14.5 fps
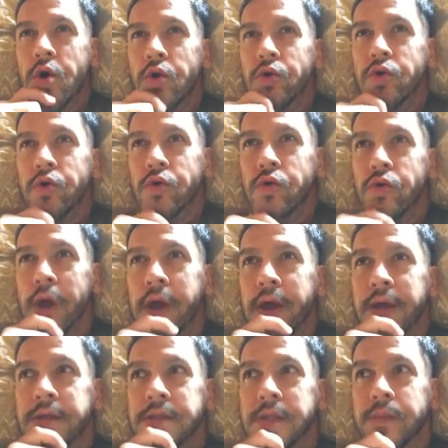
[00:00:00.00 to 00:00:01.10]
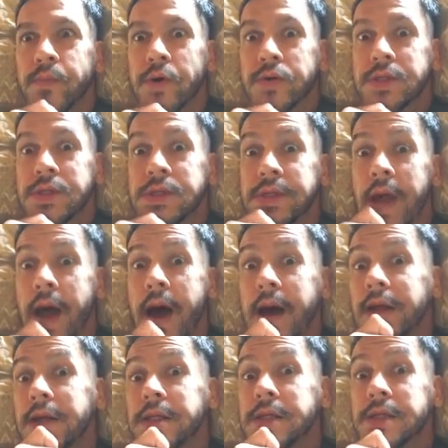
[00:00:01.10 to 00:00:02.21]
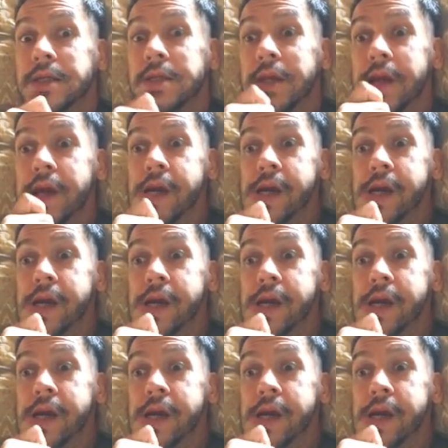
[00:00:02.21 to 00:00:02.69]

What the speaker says: who has the most stocks?